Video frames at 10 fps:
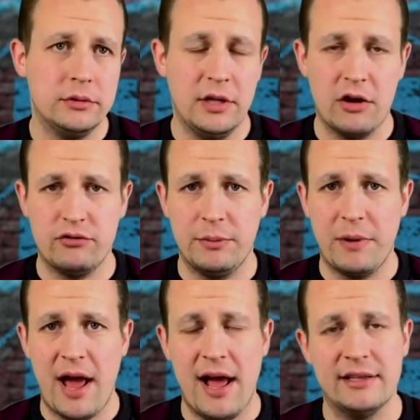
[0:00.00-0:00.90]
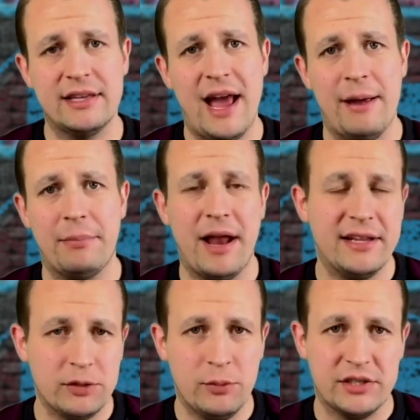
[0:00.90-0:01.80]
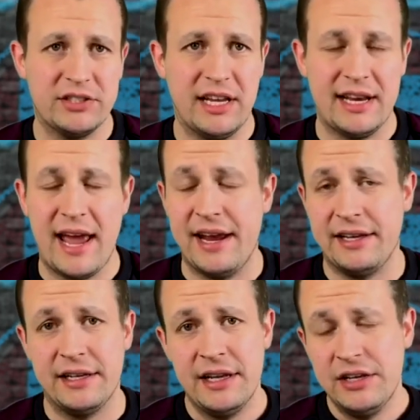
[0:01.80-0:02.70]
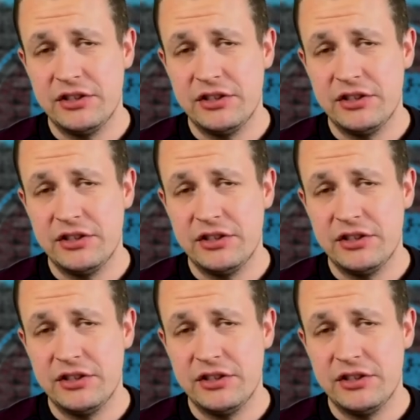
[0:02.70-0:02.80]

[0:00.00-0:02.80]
Luxury players and players that want to stick their head in.